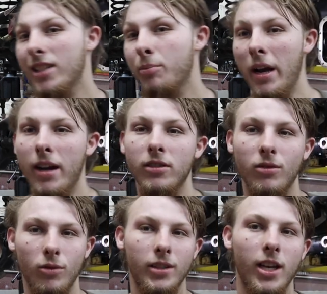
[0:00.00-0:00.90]
inch pounds
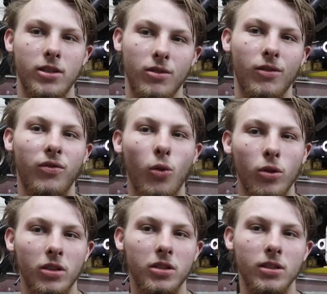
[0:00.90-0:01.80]
of rotational
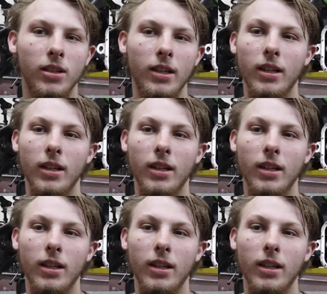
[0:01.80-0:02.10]
force.